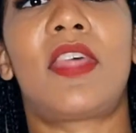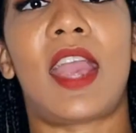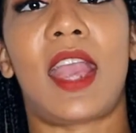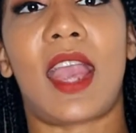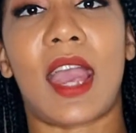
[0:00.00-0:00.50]

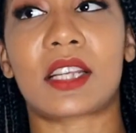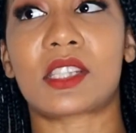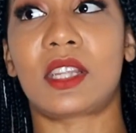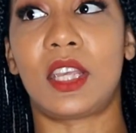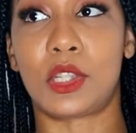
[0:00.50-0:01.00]
they
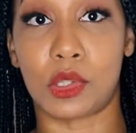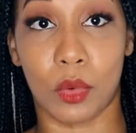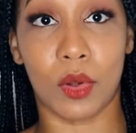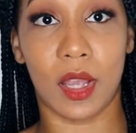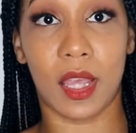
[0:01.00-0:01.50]
actually
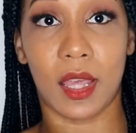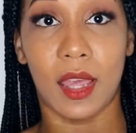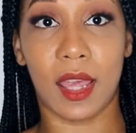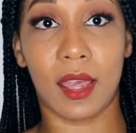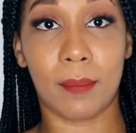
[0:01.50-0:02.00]
enjoy
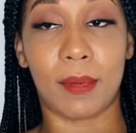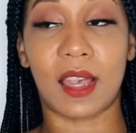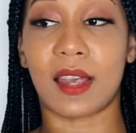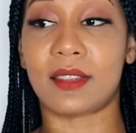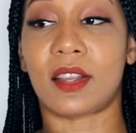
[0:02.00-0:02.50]
it
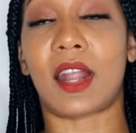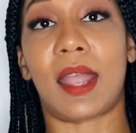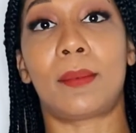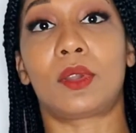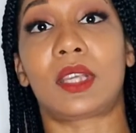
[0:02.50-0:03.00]
because they're
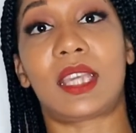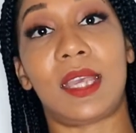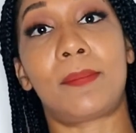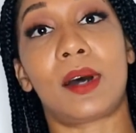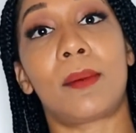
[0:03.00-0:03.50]
able to
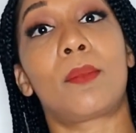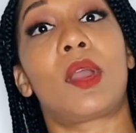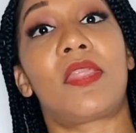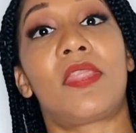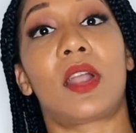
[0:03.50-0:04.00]
keep up
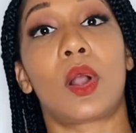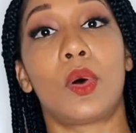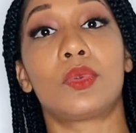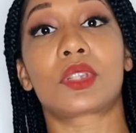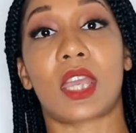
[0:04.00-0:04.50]
with their
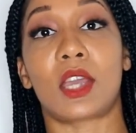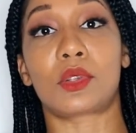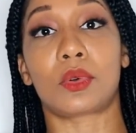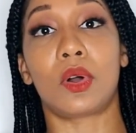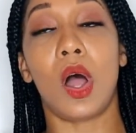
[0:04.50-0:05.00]
own
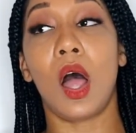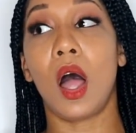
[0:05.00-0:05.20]
schedule.